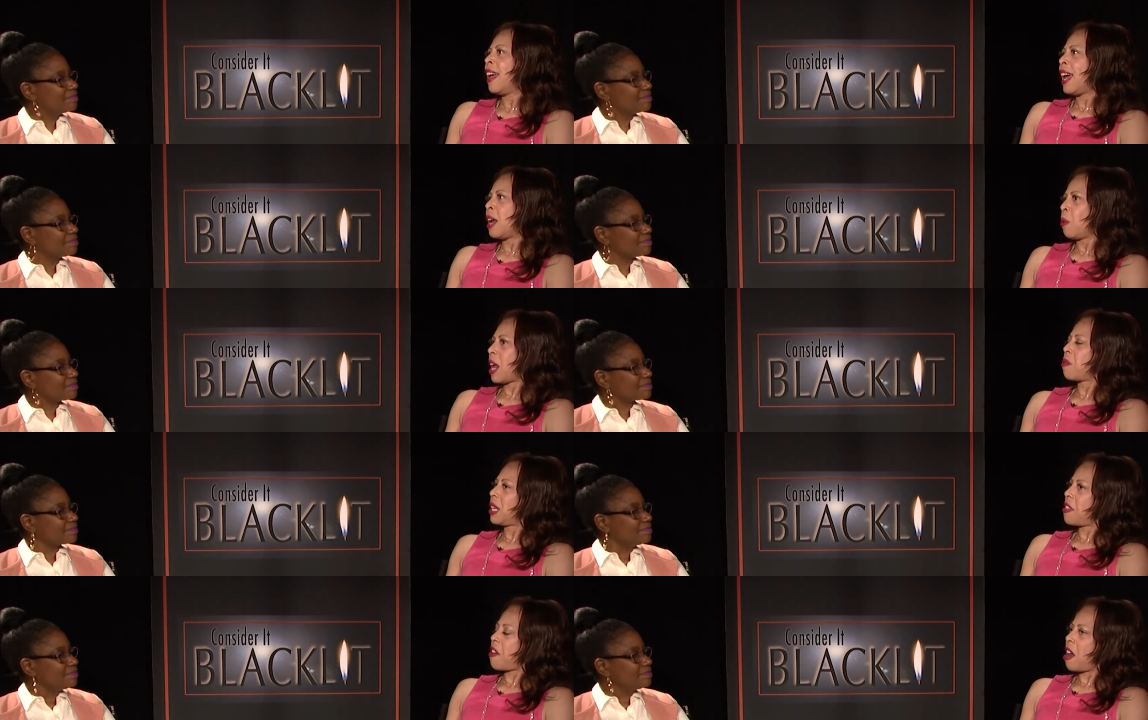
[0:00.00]
Speaker 1: And what I
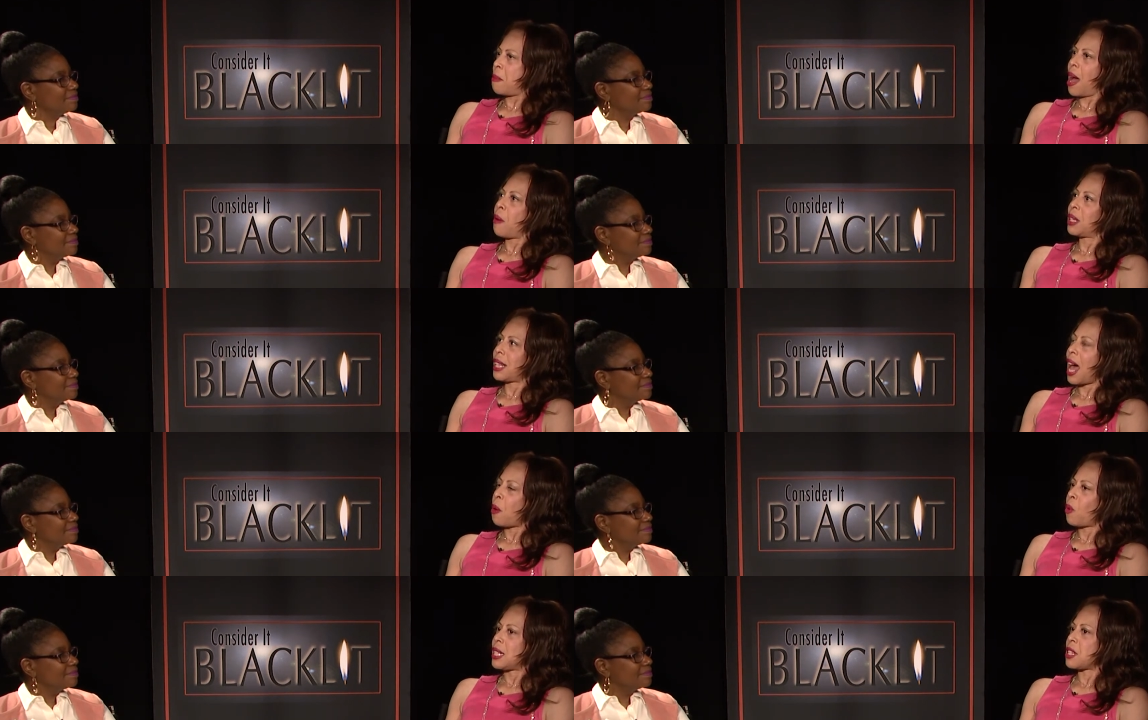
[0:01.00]
really thought about with
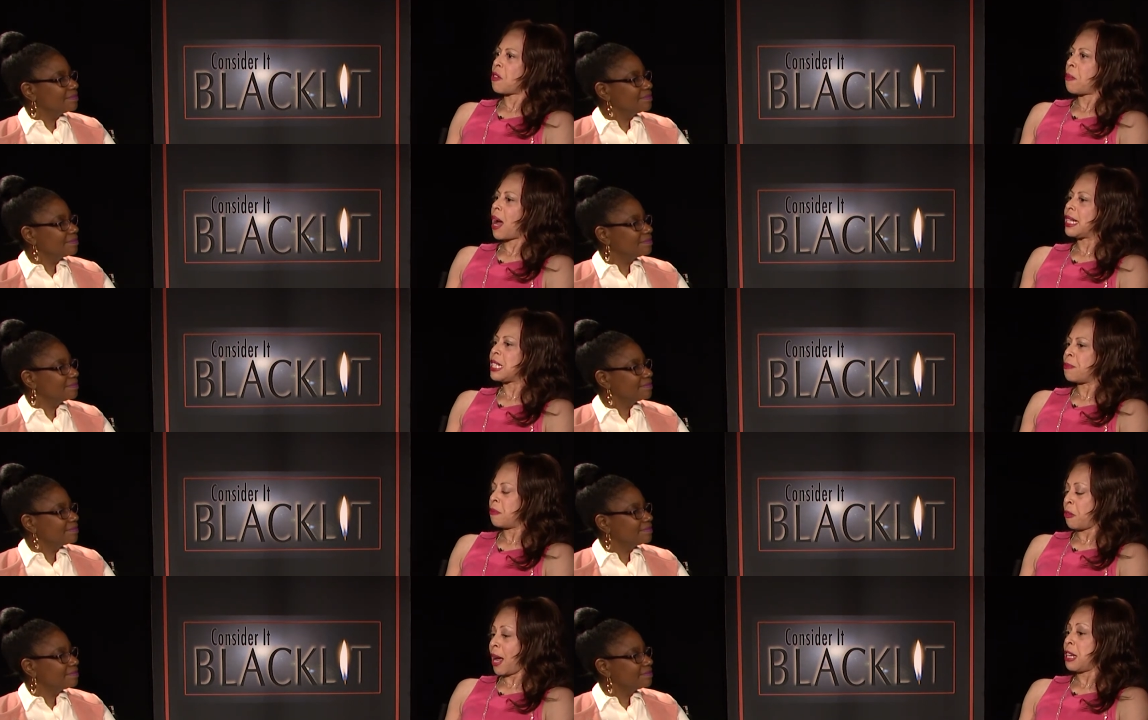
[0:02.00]
that was it remind,
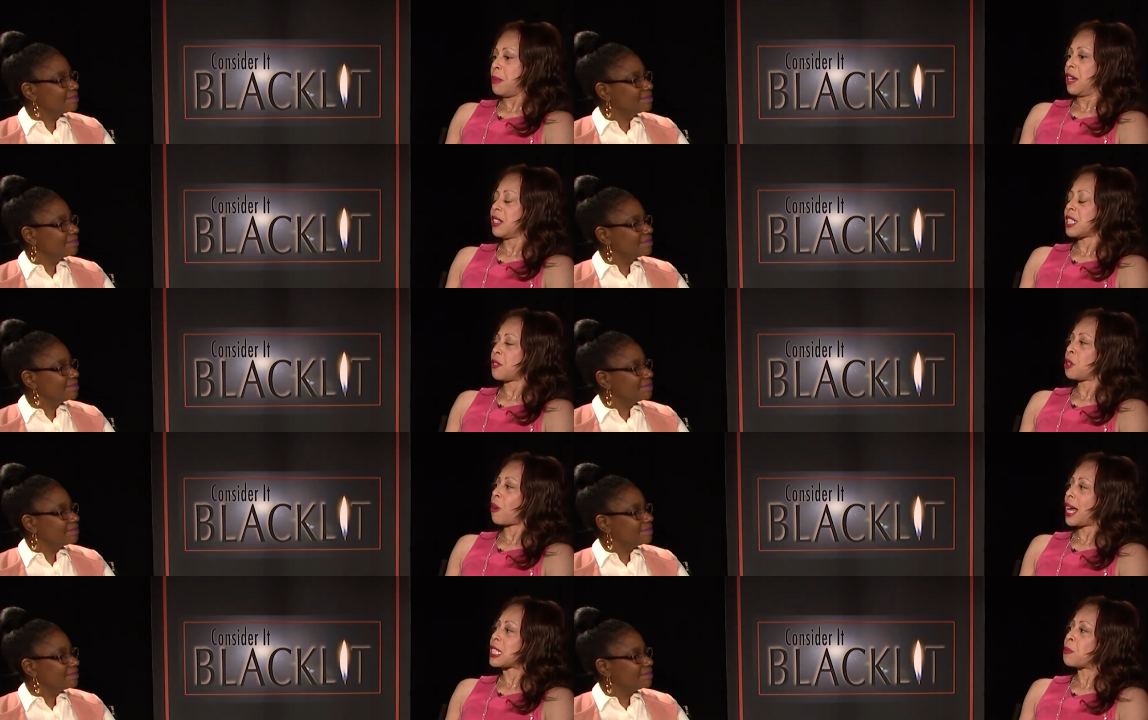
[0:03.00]
reminded me of the civil
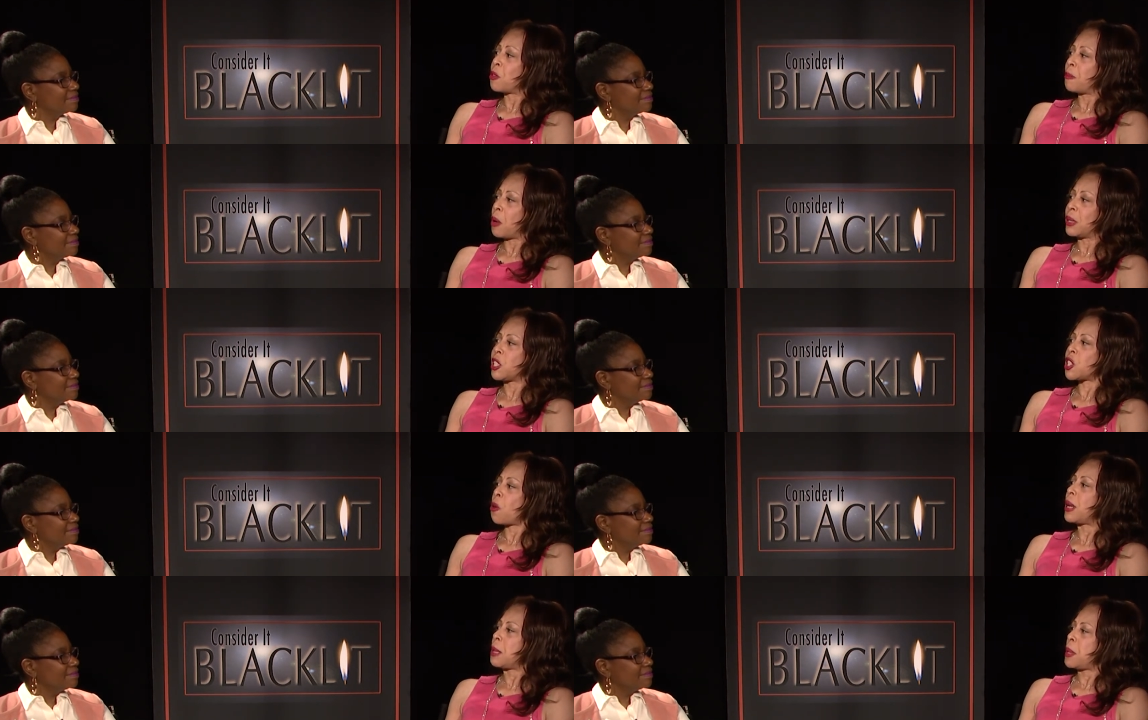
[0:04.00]
rights movement when so many